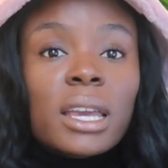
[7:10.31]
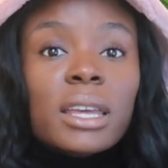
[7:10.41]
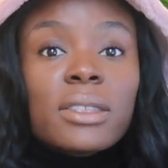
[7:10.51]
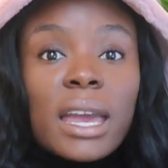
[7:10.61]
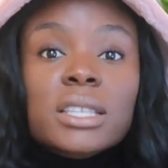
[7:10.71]

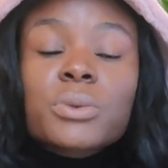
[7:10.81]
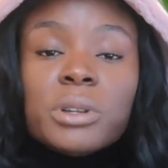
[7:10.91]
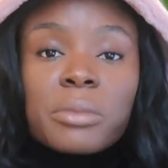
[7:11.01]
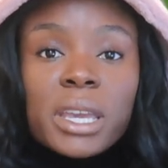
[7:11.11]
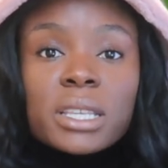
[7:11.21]
And that's
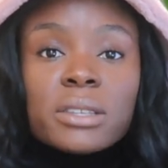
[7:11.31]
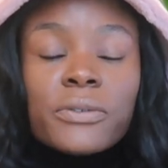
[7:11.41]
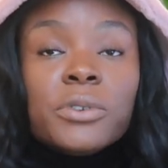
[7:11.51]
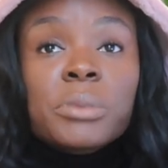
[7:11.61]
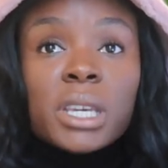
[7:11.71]
what makes,
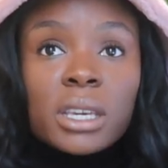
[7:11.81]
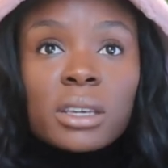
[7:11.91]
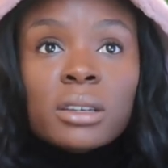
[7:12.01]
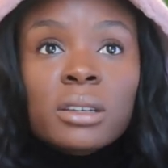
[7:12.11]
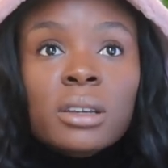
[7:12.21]
for
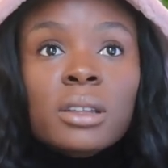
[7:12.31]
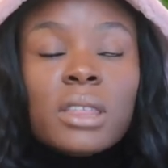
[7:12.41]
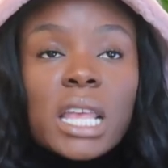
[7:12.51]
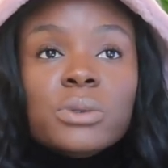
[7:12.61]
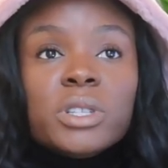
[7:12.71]
me,
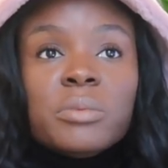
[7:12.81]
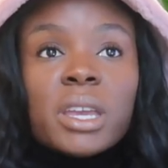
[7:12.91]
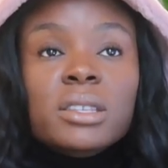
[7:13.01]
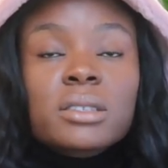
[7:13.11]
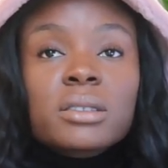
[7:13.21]
that's what
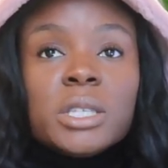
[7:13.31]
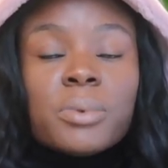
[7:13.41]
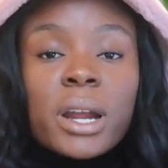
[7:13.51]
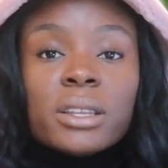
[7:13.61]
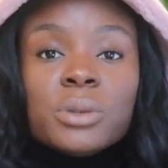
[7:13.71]
makes this
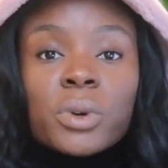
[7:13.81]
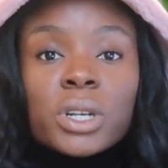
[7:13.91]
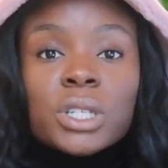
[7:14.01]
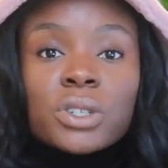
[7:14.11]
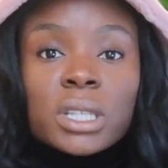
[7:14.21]
practice more
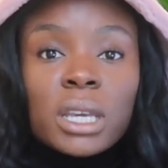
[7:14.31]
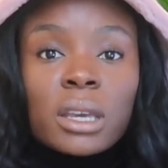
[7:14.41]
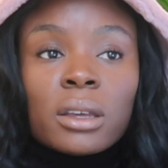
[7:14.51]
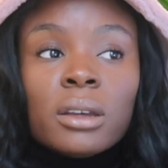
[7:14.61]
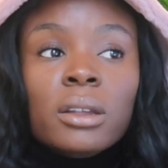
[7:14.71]

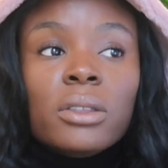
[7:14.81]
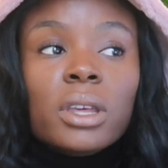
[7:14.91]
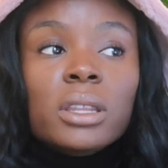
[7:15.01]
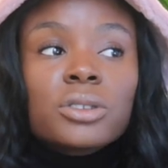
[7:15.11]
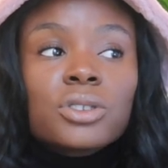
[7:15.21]
interesting
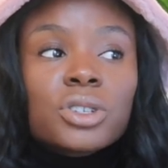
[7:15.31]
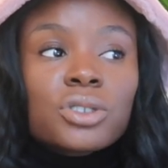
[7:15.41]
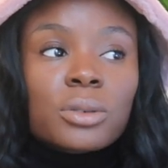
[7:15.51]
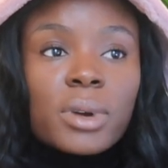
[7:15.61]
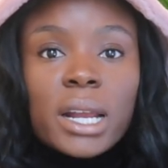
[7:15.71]
than the
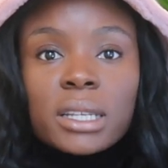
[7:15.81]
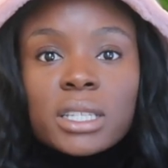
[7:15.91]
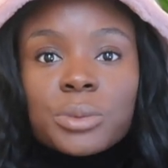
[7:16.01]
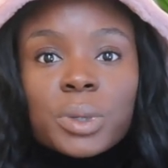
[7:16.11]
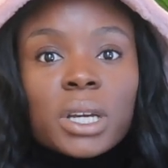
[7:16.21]
traditional
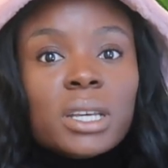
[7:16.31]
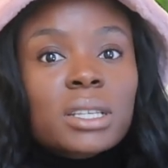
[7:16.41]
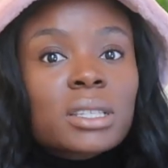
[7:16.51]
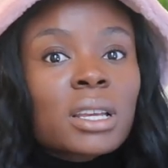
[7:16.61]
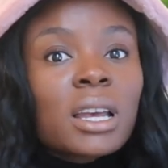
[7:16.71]
practice,
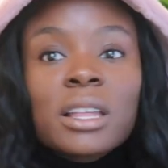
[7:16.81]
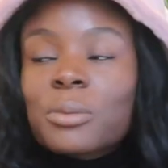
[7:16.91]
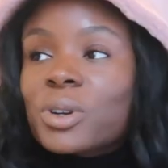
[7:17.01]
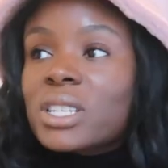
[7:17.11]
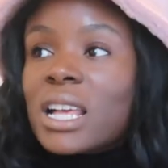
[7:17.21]
because
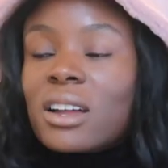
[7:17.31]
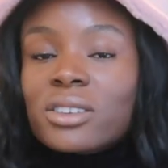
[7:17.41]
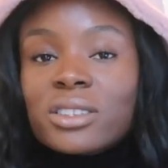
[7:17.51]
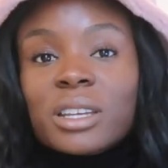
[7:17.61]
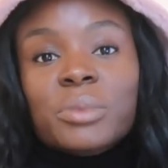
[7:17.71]

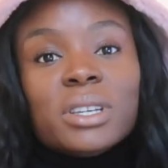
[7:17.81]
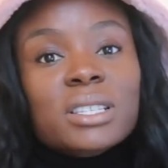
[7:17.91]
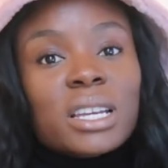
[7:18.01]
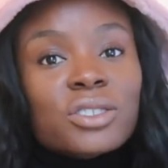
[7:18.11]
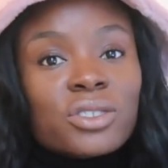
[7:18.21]
personalities can be
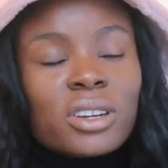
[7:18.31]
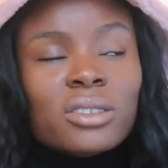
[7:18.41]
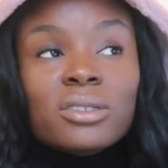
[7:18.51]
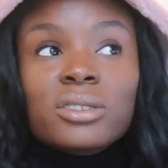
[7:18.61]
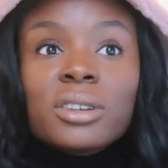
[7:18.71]

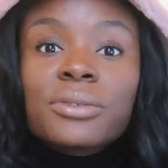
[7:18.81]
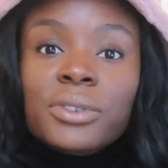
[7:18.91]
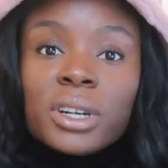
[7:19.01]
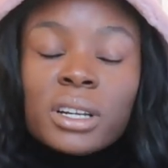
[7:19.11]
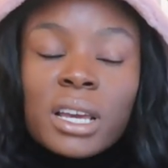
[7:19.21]
eccentric, they're
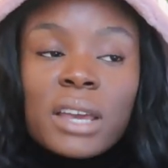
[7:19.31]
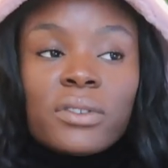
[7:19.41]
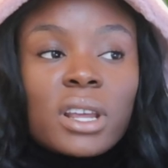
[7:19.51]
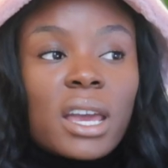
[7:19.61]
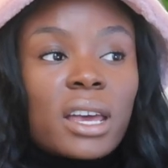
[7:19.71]
different,
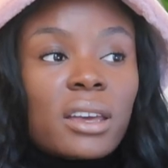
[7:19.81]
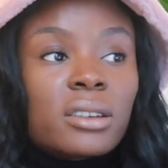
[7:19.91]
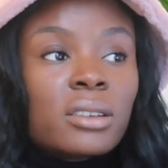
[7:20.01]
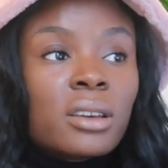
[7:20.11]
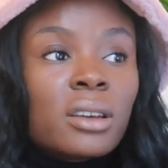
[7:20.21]

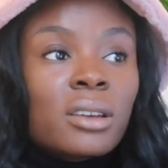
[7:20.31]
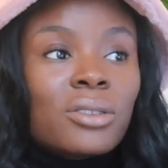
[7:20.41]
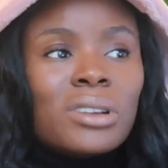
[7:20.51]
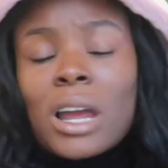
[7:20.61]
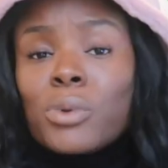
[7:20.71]

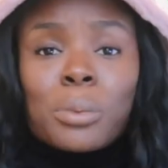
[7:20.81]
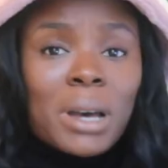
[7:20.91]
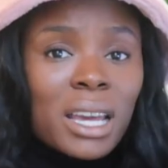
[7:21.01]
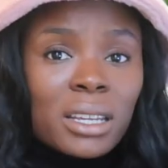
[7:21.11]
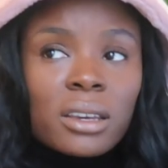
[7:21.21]
they're not
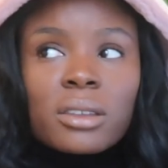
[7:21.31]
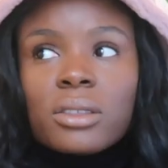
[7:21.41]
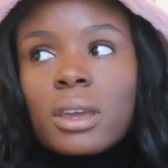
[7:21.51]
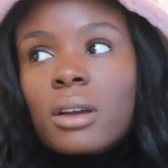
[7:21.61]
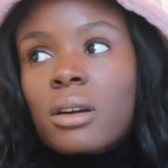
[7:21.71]

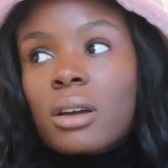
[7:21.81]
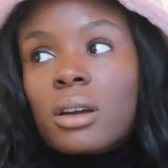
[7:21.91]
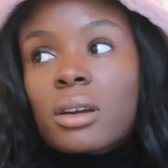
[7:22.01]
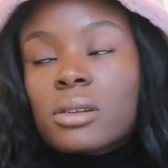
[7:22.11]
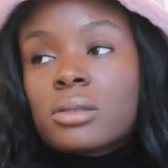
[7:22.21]
robotic, they
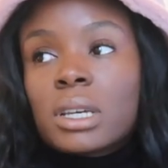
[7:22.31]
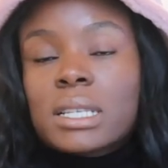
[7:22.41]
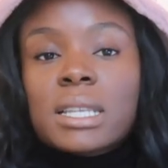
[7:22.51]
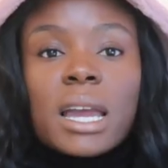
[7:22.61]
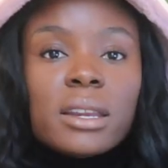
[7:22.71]
are
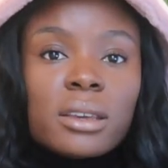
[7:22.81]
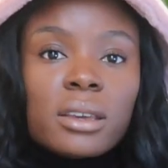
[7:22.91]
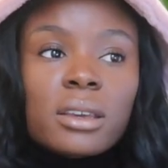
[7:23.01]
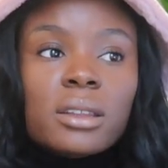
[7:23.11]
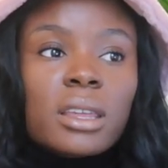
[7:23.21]

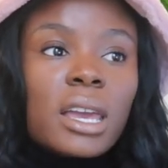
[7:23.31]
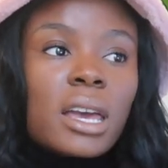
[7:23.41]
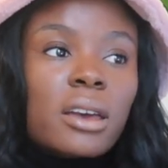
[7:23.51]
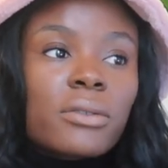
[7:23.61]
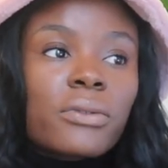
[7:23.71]
excited, they
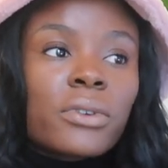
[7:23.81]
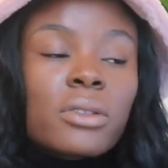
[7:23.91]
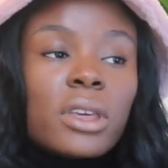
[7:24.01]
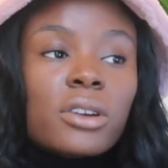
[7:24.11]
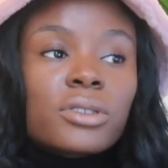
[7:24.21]
have
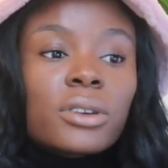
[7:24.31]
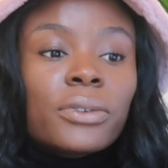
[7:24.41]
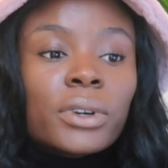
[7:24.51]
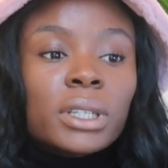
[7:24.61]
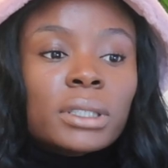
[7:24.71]
their
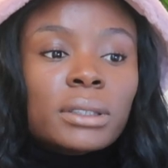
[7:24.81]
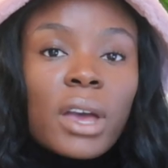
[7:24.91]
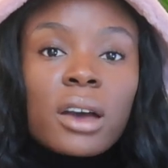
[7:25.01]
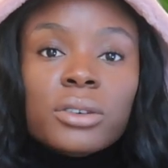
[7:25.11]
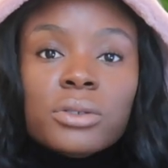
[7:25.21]
different
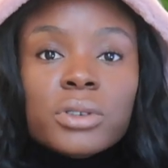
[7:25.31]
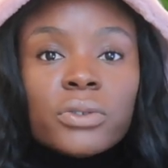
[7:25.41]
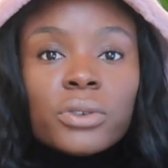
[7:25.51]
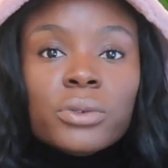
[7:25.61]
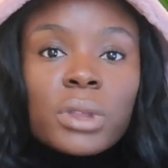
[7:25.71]
values
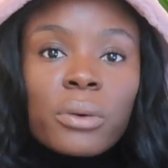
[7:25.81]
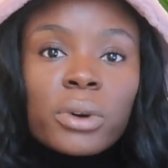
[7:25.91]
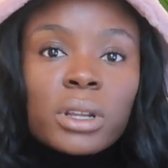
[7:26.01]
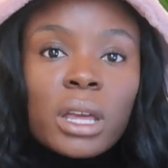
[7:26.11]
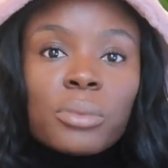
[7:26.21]
for who they
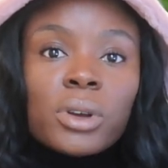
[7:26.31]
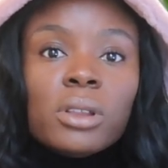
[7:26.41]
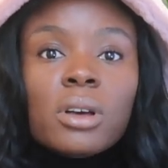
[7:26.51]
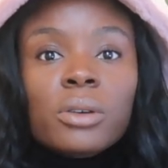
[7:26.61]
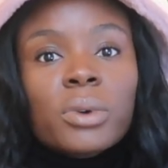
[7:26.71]
wanna like bring
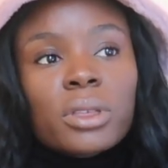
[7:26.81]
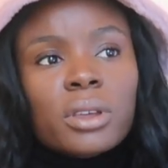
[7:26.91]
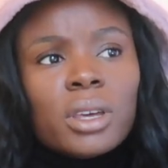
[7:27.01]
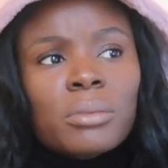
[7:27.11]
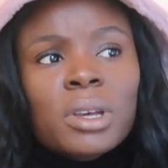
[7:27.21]
along with
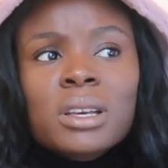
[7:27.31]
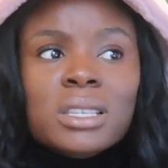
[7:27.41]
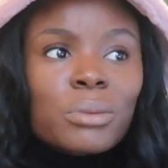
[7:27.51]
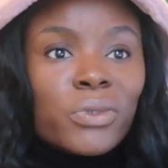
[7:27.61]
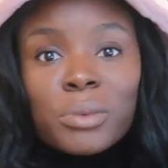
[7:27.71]
them.
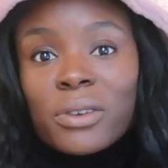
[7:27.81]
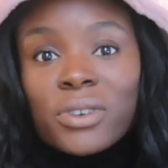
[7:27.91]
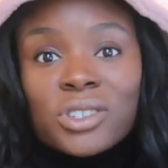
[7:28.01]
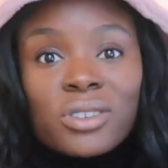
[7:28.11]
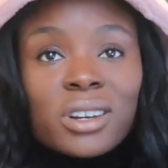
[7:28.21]
Some of them are
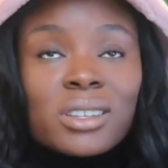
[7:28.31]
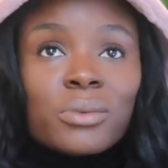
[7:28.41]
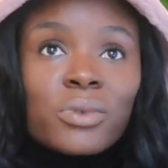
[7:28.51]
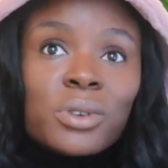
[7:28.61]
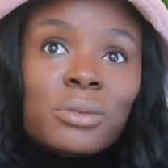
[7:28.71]
frustrated,
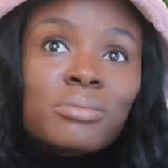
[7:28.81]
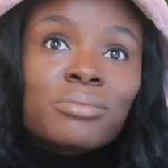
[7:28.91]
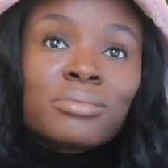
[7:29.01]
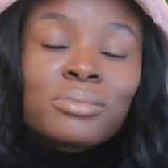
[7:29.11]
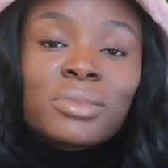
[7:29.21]
some of
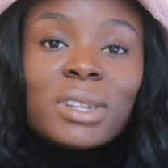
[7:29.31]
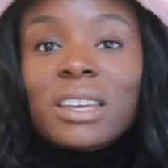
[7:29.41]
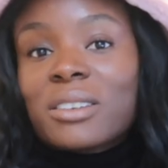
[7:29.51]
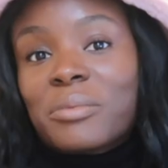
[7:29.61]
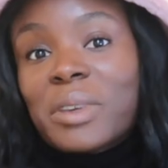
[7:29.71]
them,
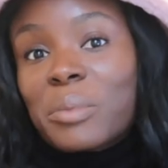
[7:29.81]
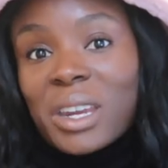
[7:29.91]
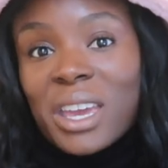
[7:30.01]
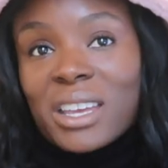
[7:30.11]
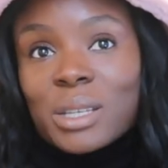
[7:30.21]
like in
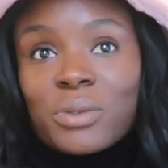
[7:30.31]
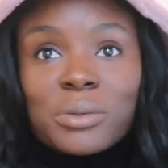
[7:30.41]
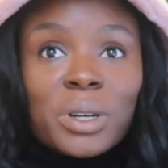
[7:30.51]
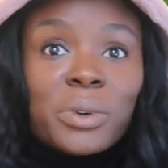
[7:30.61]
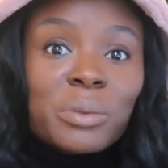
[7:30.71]
M&A, some of
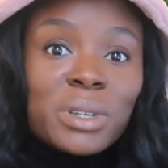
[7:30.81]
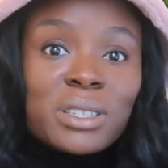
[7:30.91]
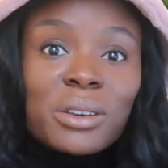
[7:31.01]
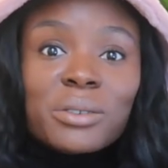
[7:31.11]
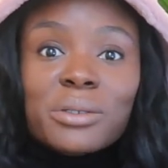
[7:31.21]
them don't wanna be
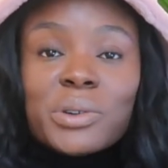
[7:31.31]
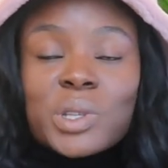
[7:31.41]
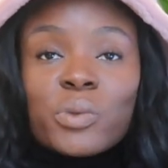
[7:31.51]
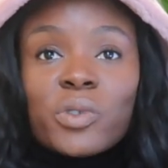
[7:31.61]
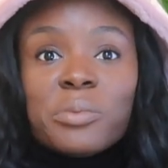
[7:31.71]

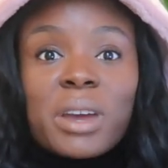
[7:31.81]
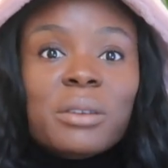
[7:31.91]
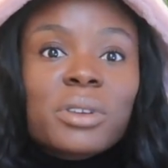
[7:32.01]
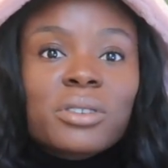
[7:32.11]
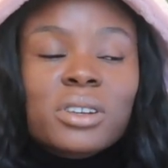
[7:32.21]
sold, some of them are
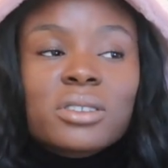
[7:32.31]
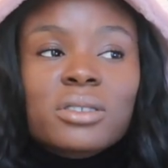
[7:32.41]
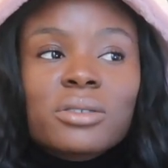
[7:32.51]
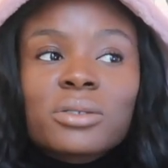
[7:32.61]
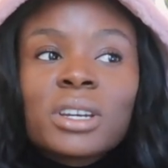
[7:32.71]
mad about they're being
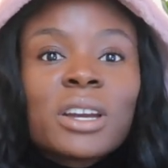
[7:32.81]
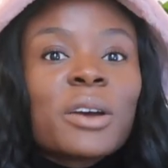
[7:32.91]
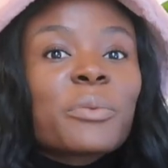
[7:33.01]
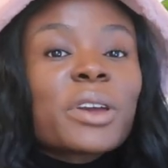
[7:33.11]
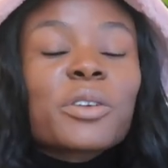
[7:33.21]
sold.
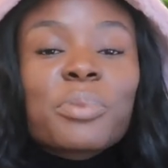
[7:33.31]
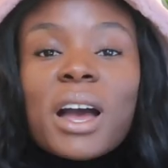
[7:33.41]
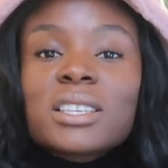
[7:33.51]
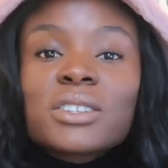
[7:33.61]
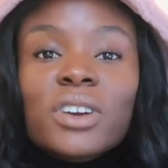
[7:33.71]
Either
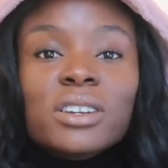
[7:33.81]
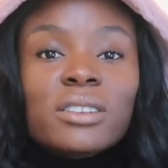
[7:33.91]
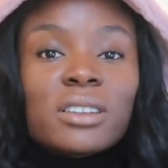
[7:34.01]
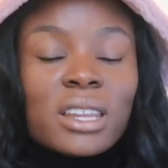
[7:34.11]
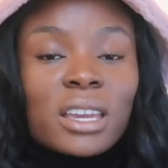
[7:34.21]
positive or
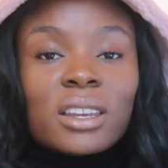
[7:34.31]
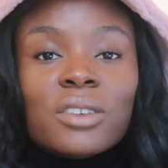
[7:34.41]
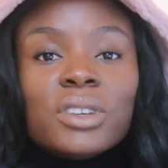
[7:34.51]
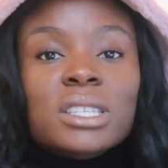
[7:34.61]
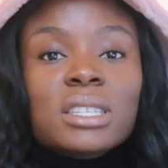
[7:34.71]

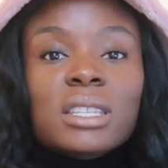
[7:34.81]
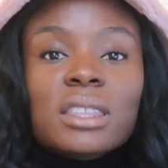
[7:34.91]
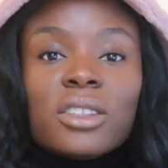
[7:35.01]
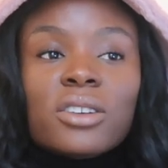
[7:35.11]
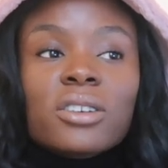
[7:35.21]
negative, is
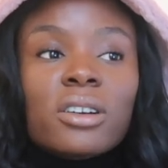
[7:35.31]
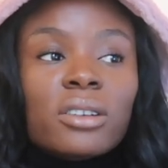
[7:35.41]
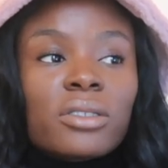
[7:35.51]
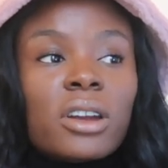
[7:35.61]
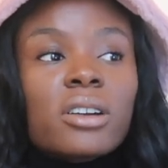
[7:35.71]

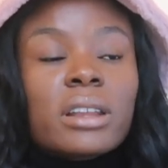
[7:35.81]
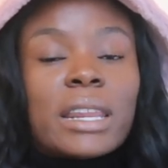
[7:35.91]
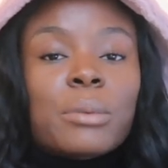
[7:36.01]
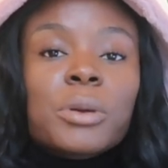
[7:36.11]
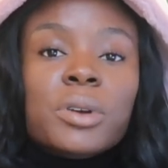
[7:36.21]
there are
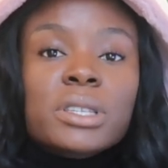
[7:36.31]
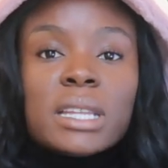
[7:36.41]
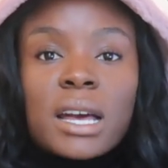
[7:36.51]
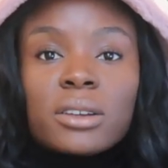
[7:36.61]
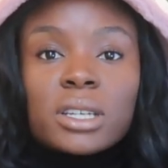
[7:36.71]
dynamic
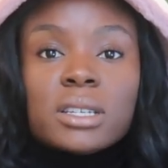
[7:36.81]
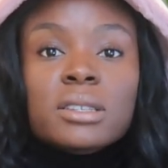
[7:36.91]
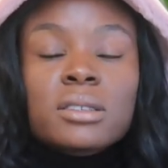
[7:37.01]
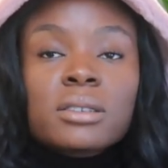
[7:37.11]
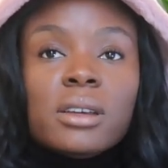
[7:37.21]

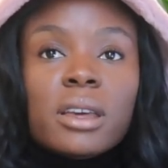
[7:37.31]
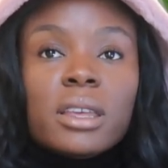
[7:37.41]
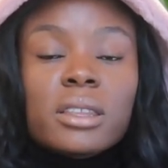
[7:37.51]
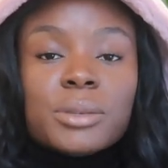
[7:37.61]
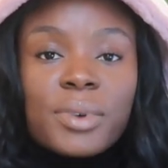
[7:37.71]
personalities
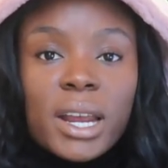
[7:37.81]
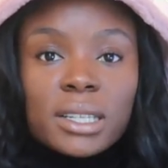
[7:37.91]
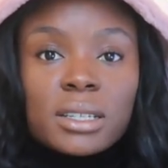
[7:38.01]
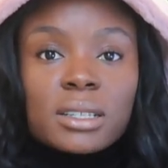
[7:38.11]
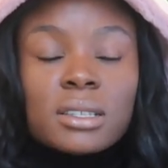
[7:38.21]
in this
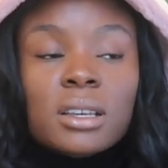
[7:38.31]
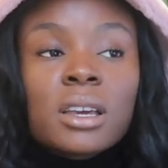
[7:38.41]
practice.